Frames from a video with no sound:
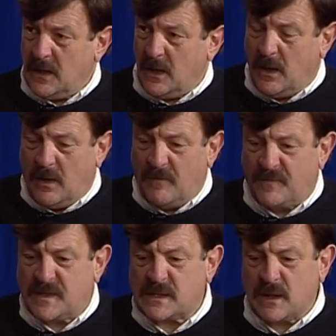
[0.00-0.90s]

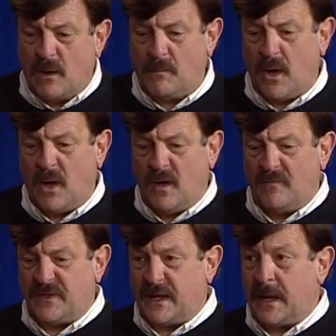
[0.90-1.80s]
of some
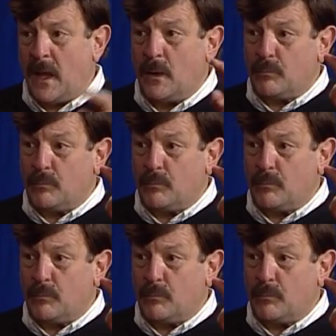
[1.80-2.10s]
of the